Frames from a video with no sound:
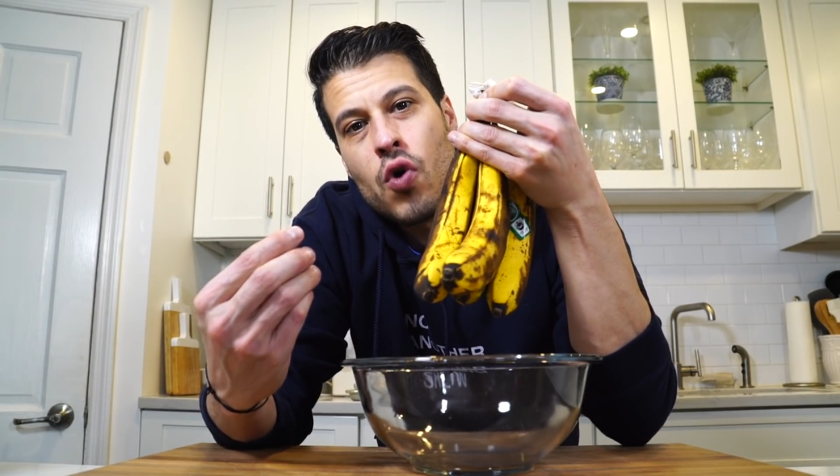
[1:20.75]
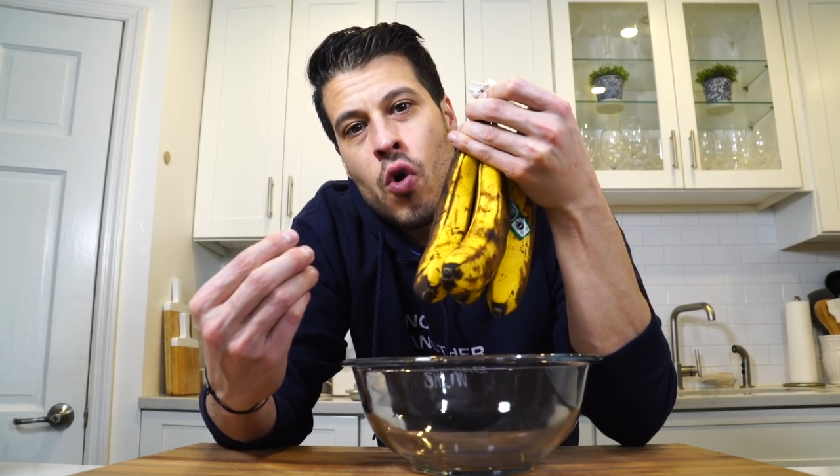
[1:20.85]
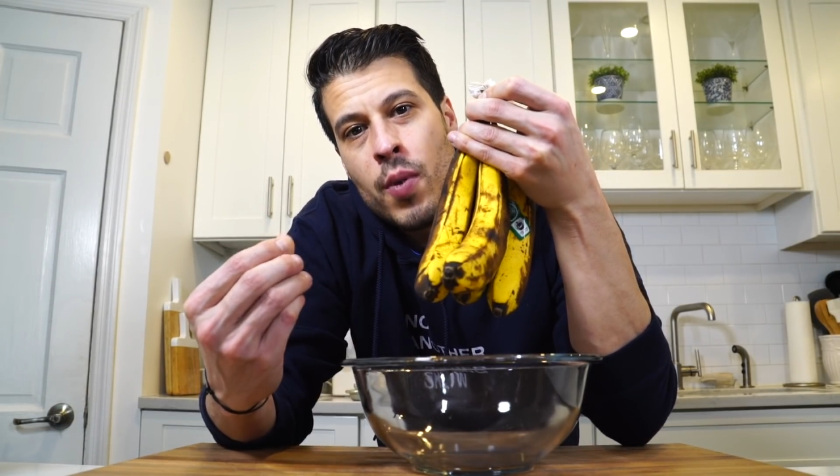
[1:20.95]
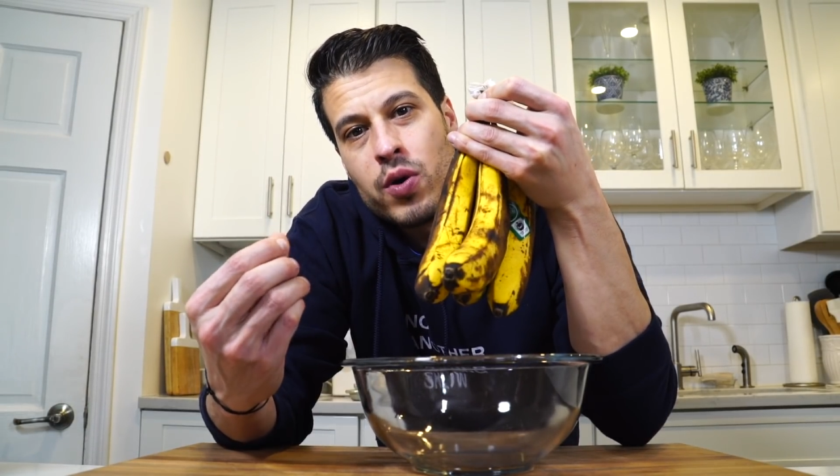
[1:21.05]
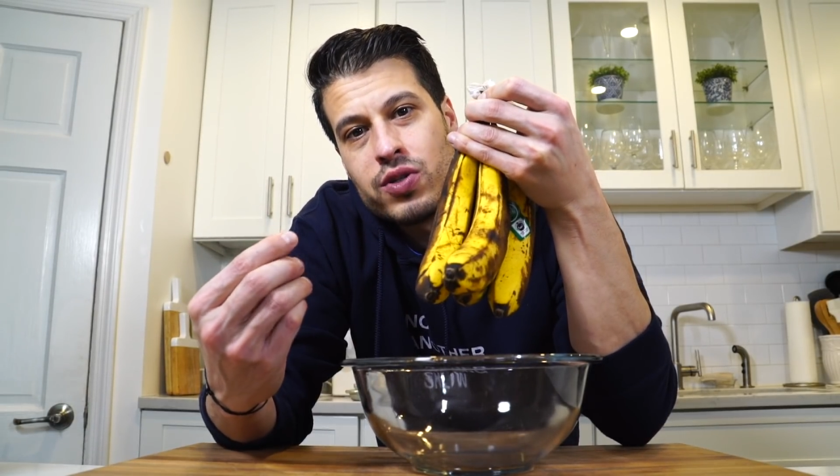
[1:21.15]

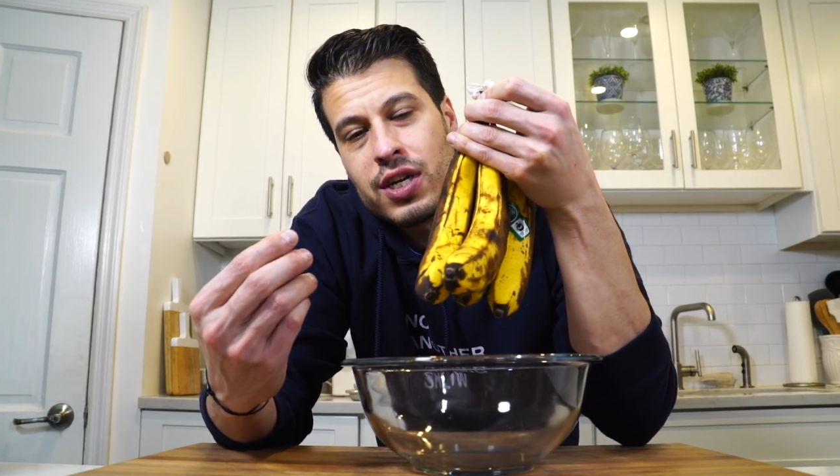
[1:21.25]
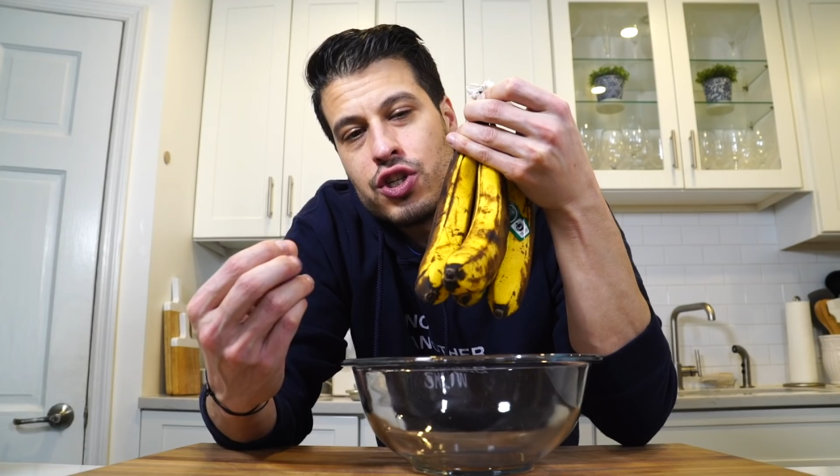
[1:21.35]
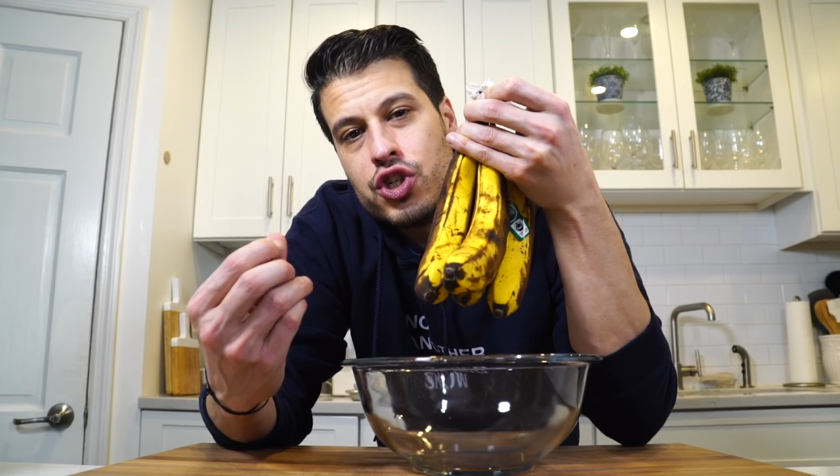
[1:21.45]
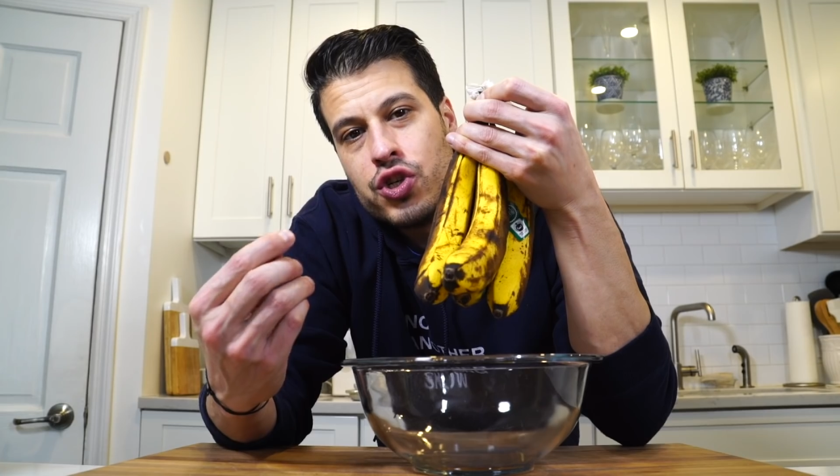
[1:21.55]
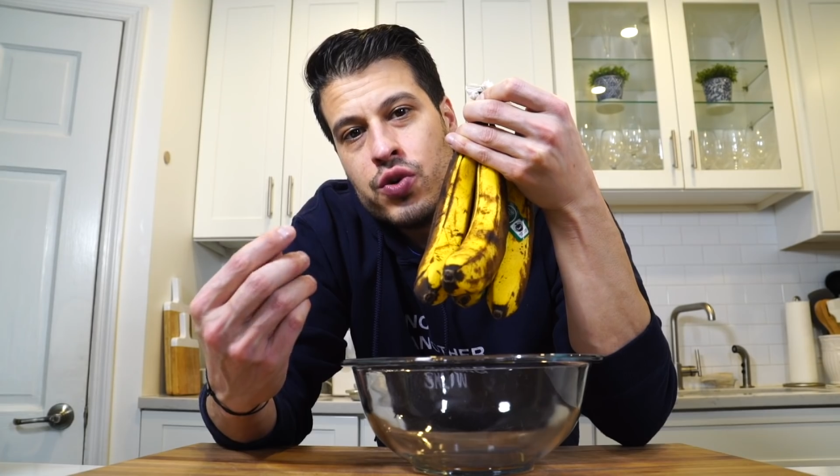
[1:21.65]
almost like
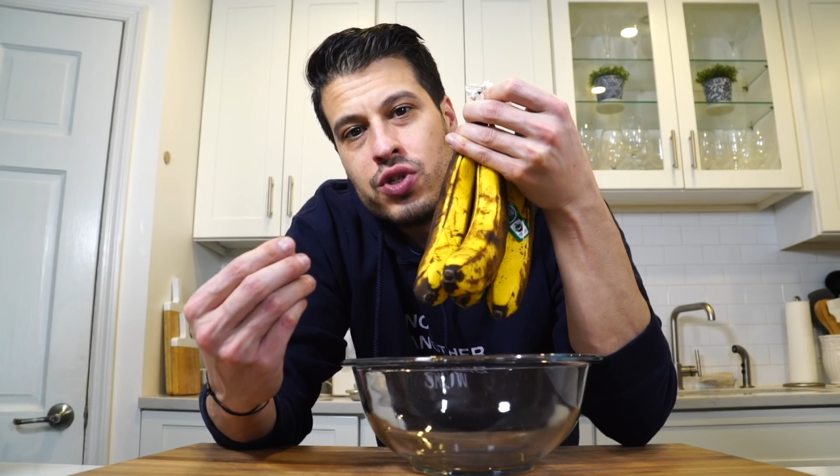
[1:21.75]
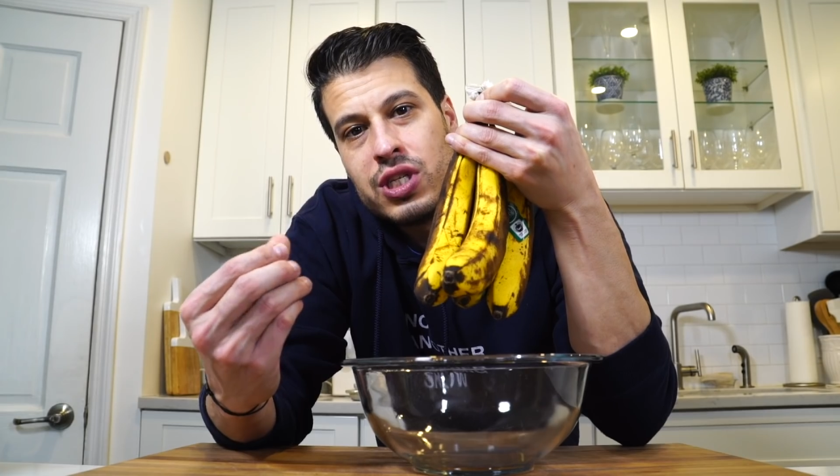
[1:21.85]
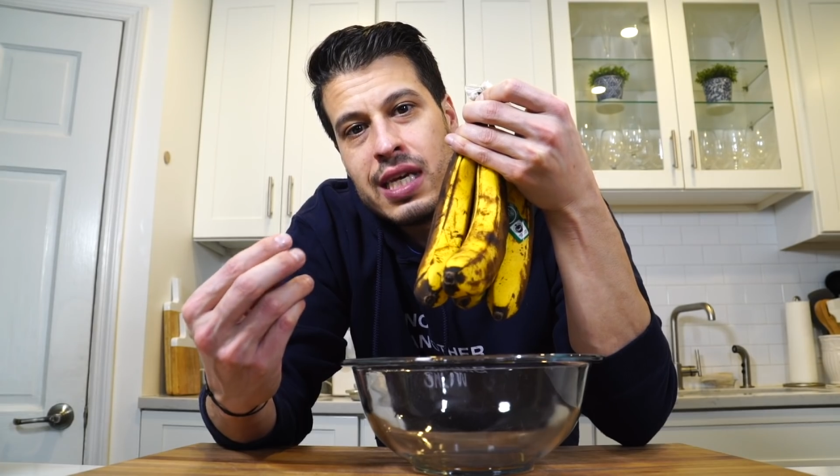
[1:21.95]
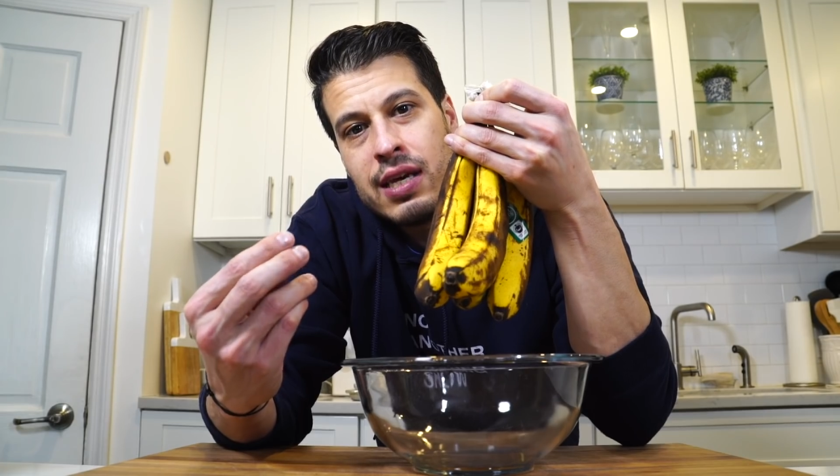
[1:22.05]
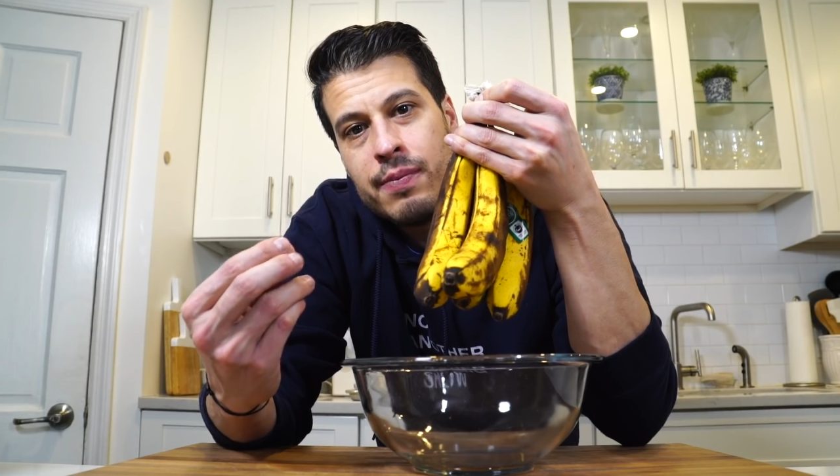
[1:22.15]

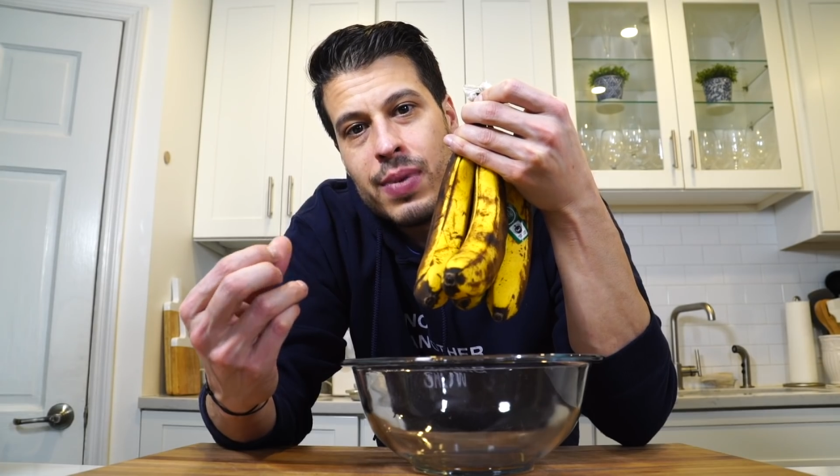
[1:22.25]
juicy